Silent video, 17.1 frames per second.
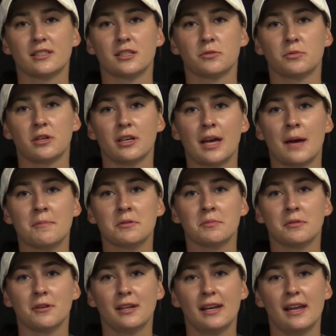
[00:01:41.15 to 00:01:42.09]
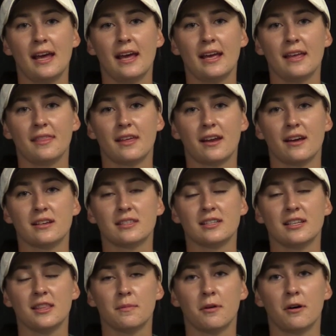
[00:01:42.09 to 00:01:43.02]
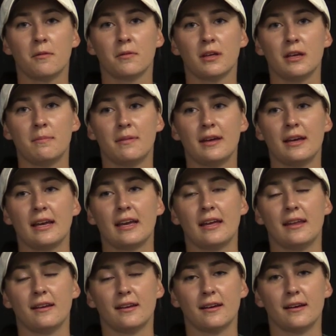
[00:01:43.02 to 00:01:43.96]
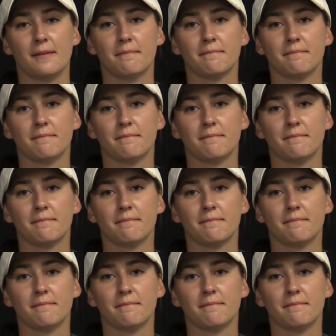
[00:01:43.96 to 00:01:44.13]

I was really comfortable today, and then I seen the ball really big, and